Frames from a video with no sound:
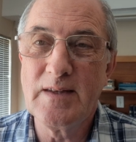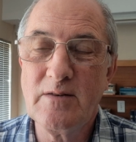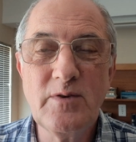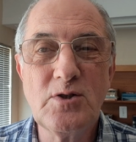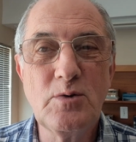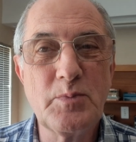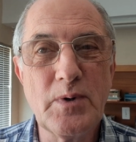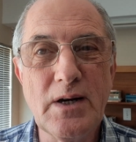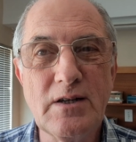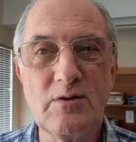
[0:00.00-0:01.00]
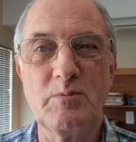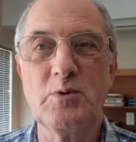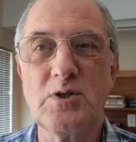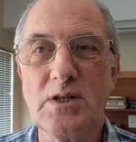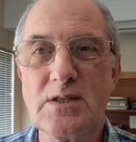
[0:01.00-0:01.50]
If we're too proud and
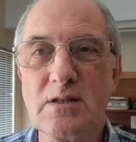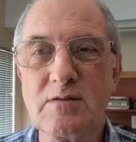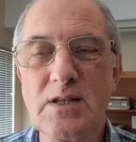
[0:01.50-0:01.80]
push ourselves